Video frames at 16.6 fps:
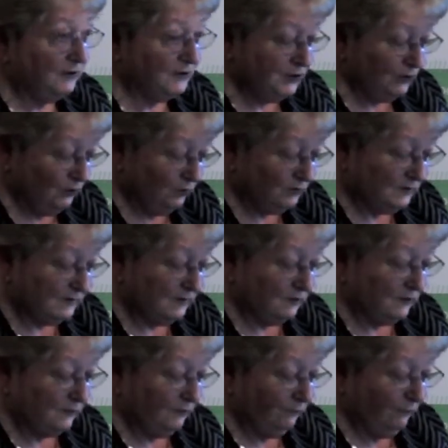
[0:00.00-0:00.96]
the
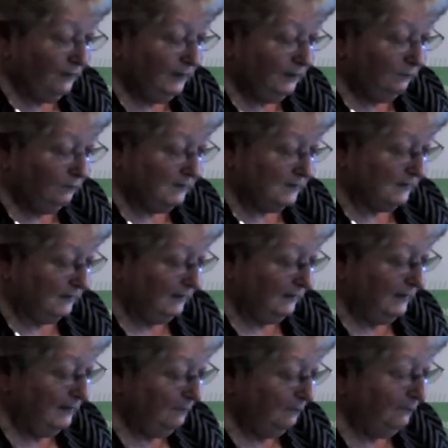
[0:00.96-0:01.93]
dosage, the frequency,
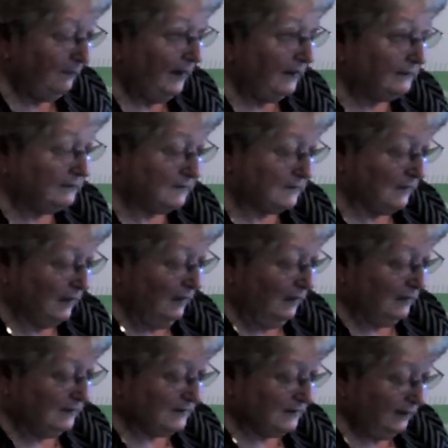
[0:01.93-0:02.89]
the impacts,
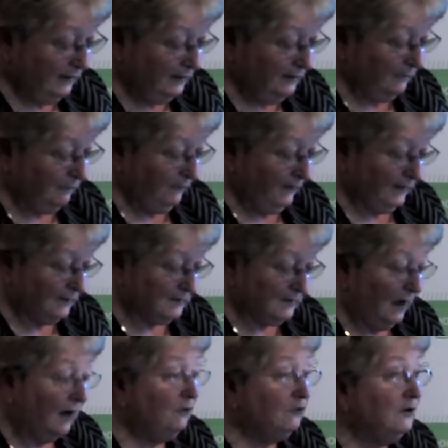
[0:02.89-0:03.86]
side
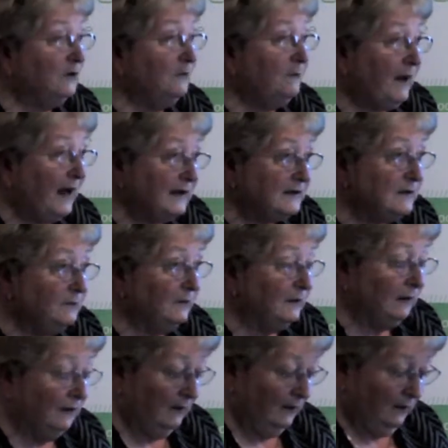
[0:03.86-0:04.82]
effects, how
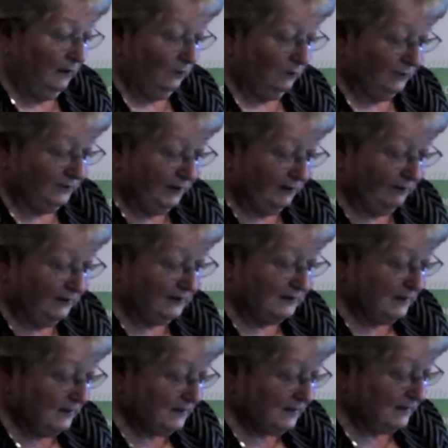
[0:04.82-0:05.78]
compatible with their
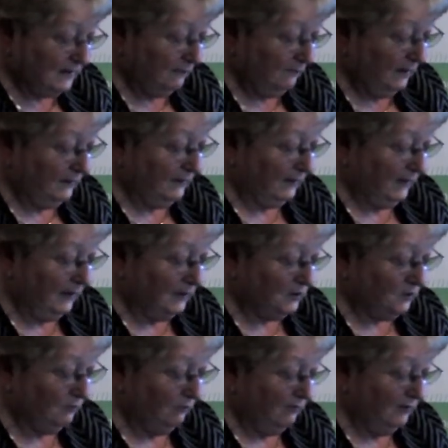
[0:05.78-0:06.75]
existing
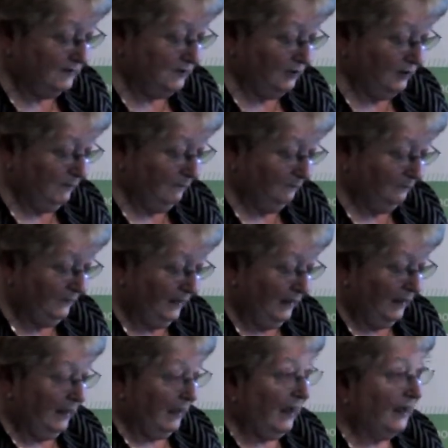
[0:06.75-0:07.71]
medication regime.
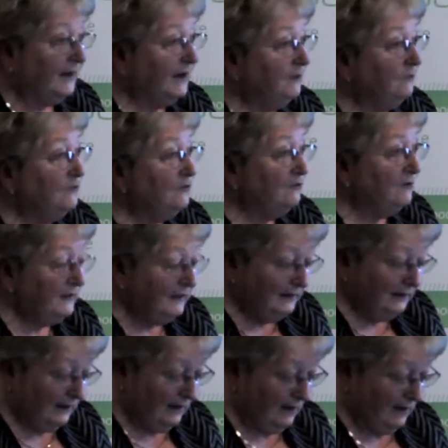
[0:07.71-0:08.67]
And I'm
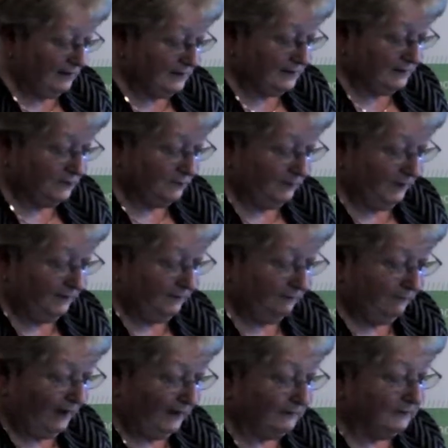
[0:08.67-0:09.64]
really heartened by the
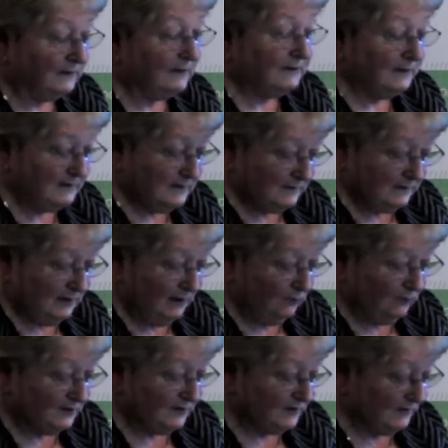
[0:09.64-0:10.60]
fact that this is
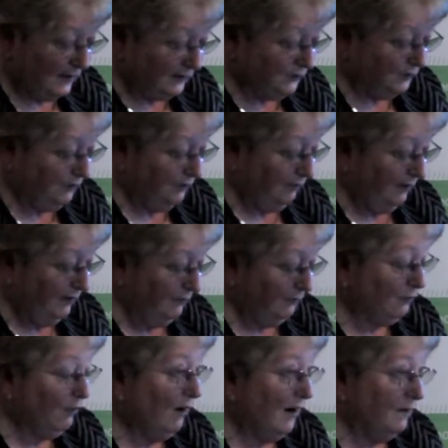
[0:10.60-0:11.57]
now a statutory
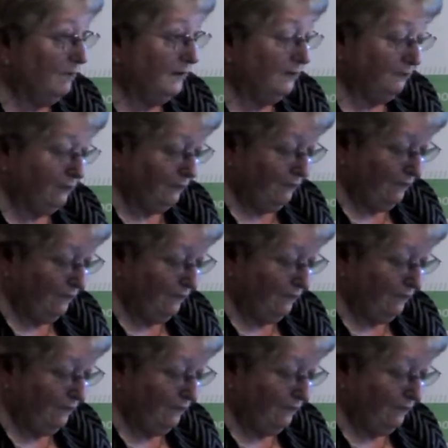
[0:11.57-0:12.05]
requirement for